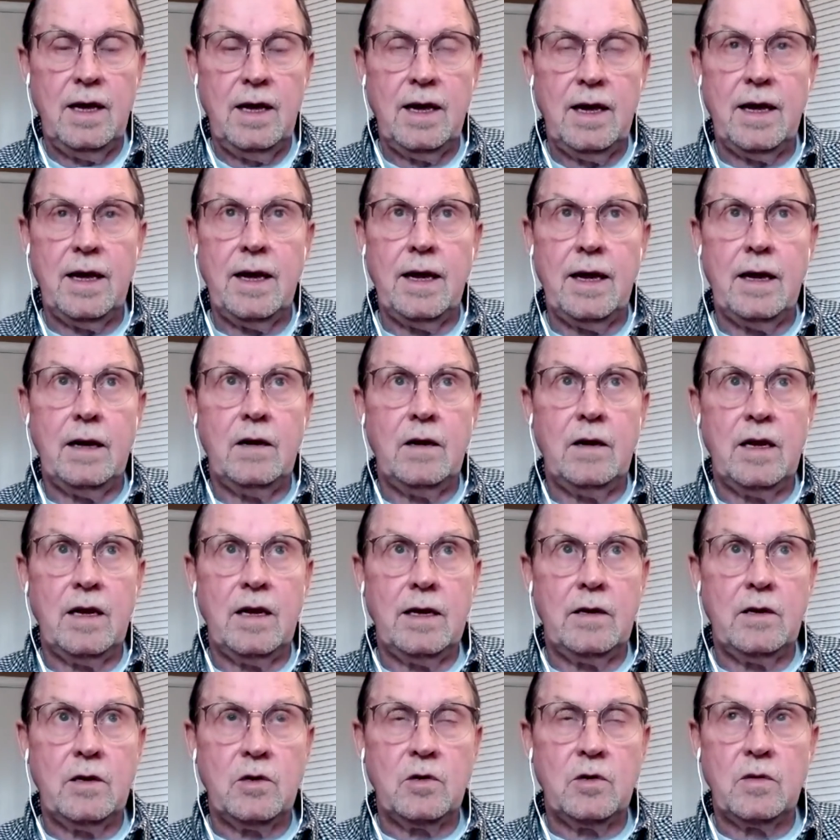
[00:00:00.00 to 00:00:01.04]
And
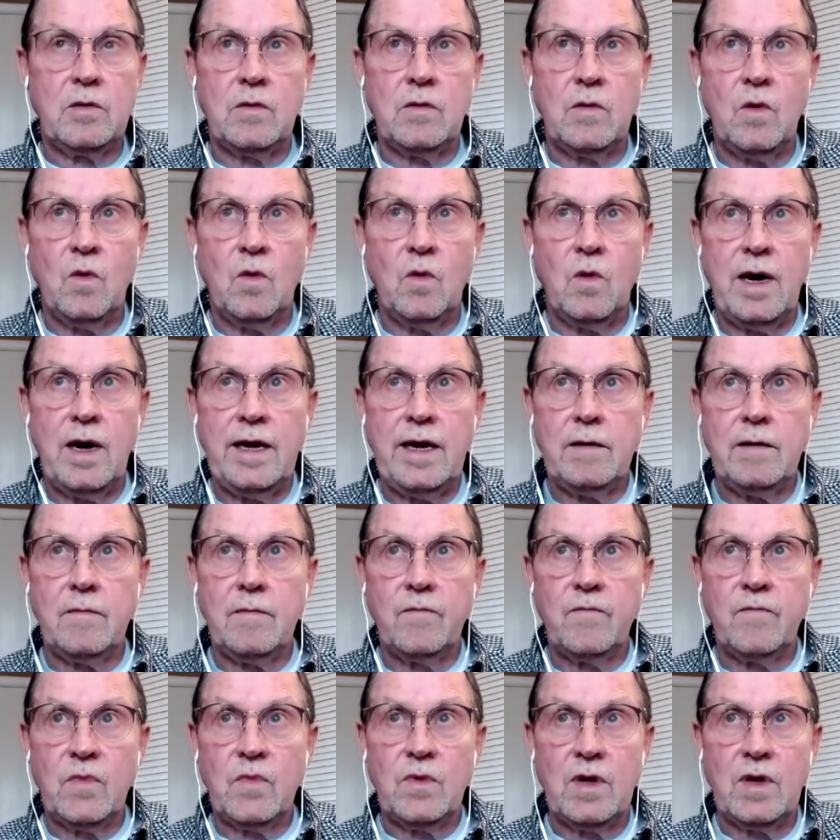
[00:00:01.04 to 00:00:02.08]
it is quite
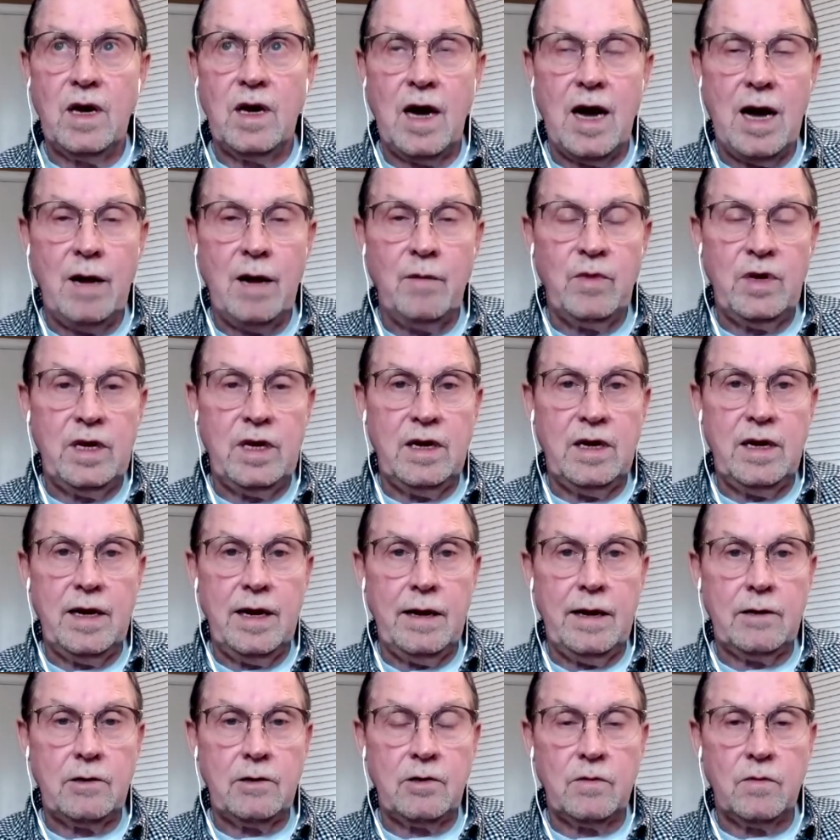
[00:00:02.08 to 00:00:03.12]
common and
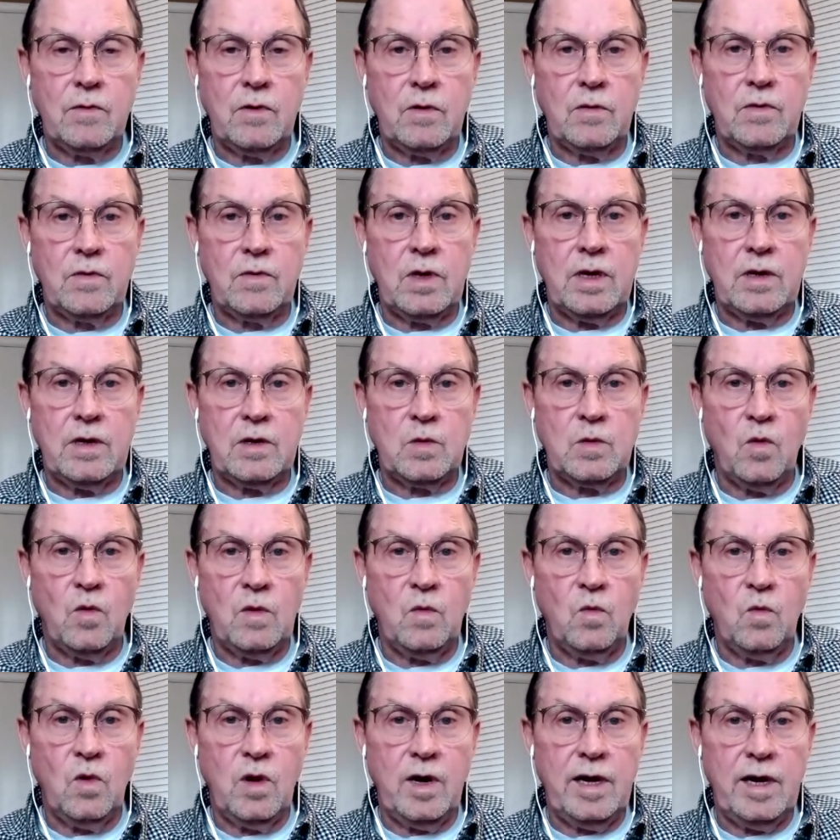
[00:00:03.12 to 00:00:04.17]
natural as
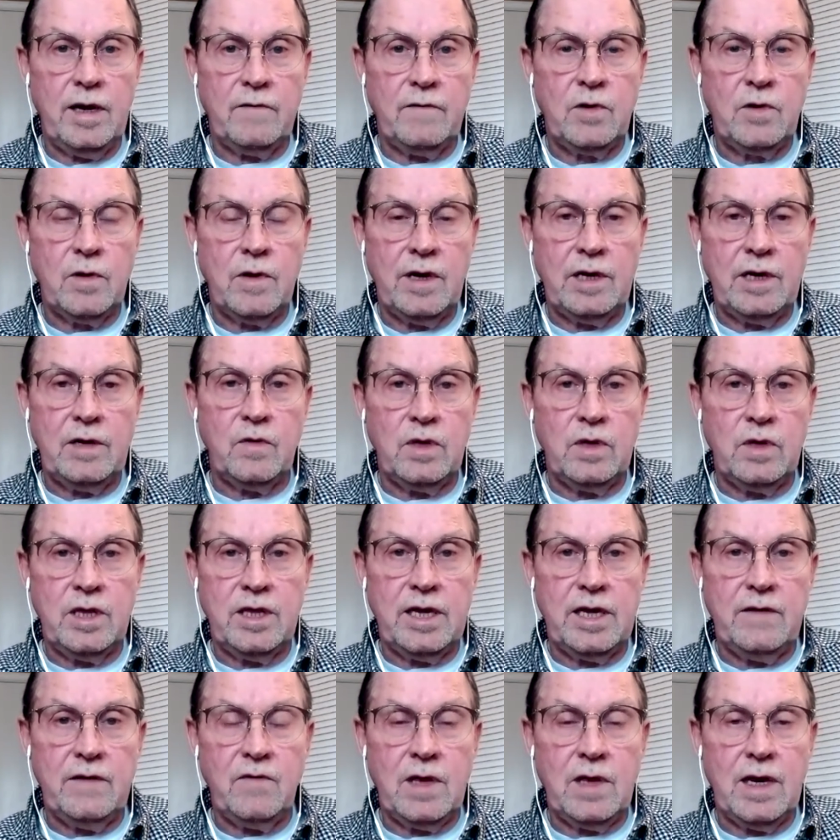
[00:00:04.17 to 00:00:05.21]
one way of trying to
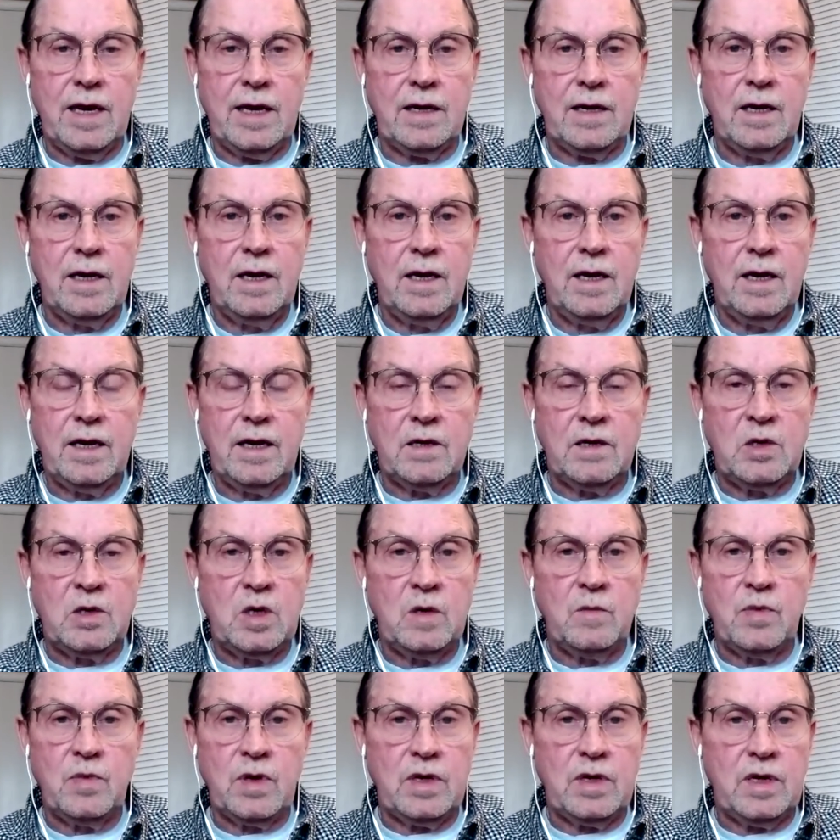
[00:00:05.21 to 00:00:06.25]
alleviate that is
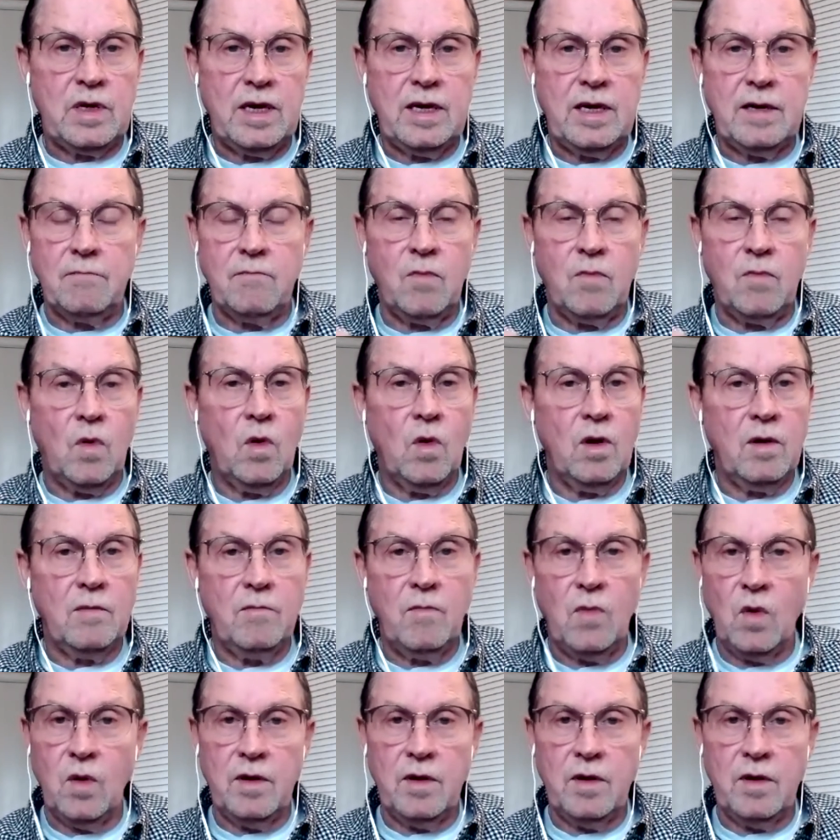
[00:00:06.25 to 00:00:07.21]
simply to get more and more